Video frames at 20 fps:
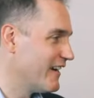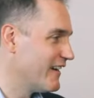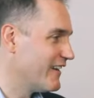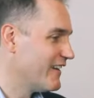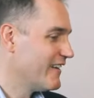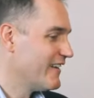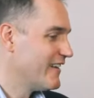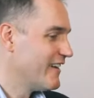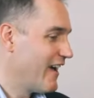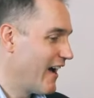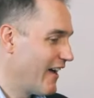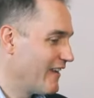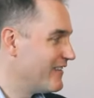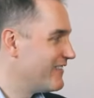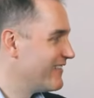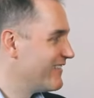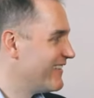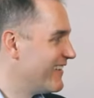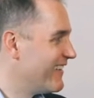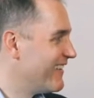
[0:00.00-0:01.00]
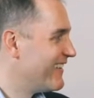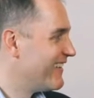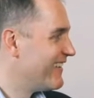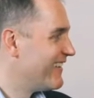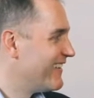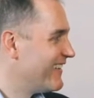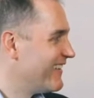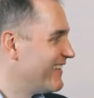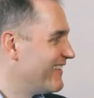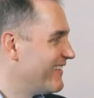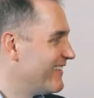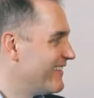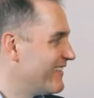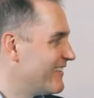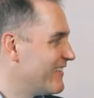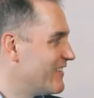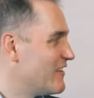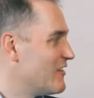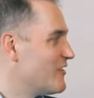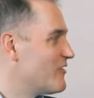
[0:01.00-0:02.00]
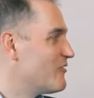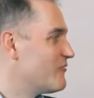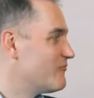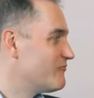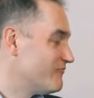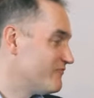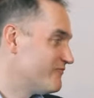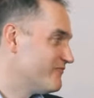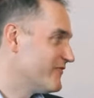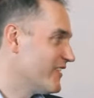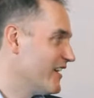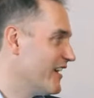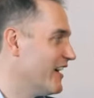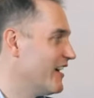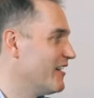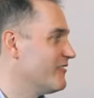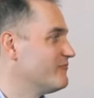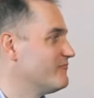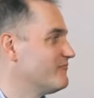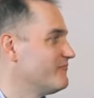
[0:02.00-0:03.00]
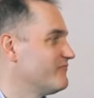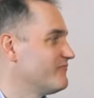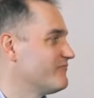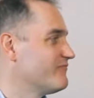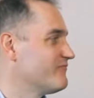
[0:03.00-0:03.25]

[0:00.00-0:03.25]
that's because they can't control that part, right? If you can, you